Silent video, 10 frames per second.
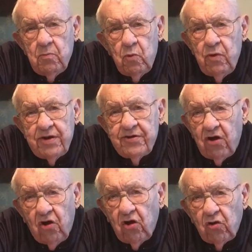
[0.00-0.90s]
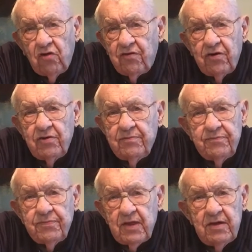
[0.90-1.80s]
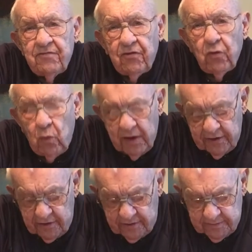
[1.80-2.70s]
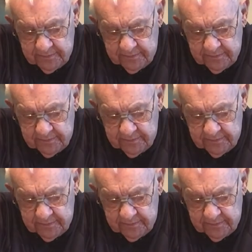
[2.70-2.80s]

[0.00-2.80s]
written all over for the winner.